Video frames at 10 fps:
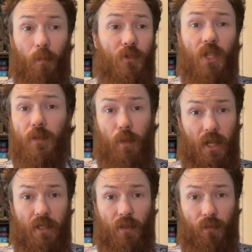Just
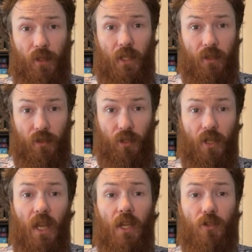because of fees. You're
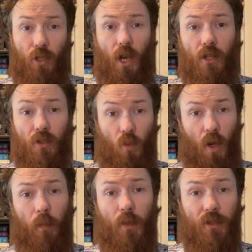getting charged
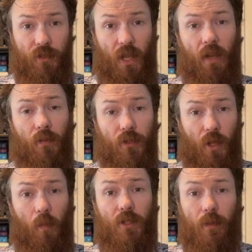1% for
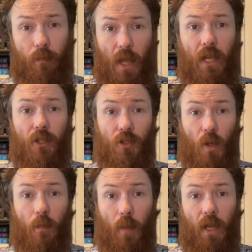someone to manage your
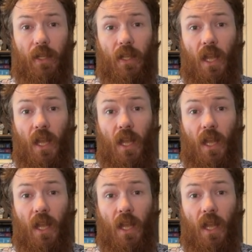money.